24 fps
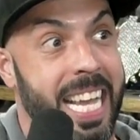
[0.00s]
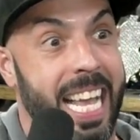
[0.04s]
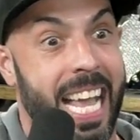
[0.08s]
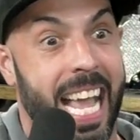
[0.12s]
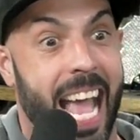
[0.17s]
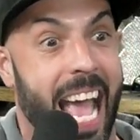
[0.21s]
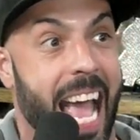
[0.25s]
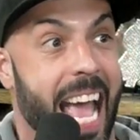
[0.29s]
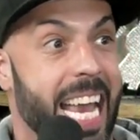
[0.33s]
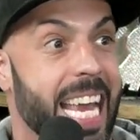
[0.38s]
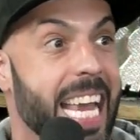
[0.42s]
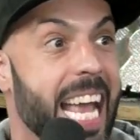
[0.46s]

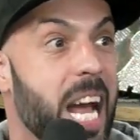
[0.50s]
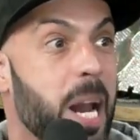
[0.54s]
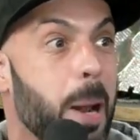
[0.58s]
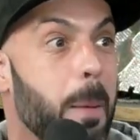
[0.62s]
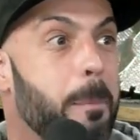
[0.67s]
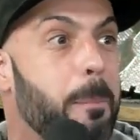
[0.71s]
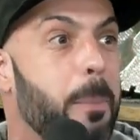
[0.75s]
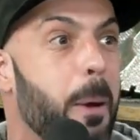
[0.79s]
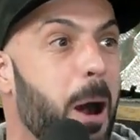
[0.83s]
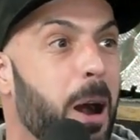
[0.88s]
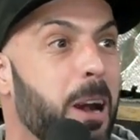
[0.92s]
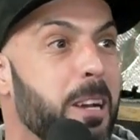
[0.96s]
and he had a
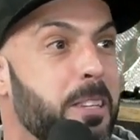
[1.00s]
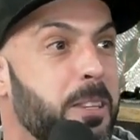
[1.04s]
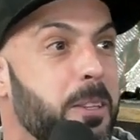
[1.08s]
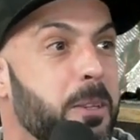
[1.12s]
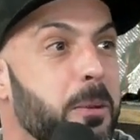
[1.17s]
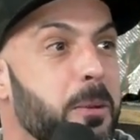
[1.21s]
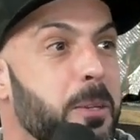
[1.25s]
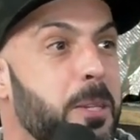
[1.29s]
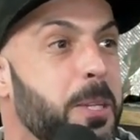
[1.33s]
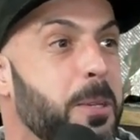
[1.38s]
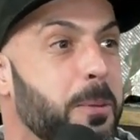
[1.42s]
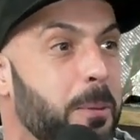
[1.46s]

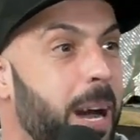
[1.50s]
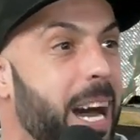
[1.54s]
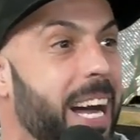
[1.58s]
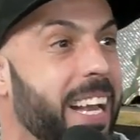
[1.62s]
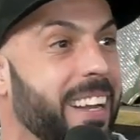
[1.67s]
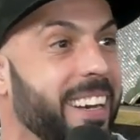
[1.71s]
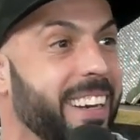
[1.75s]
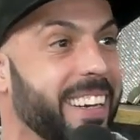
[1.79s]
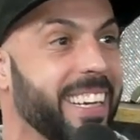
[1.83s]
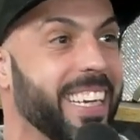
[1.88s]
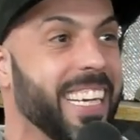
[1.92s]
Barstool sweater.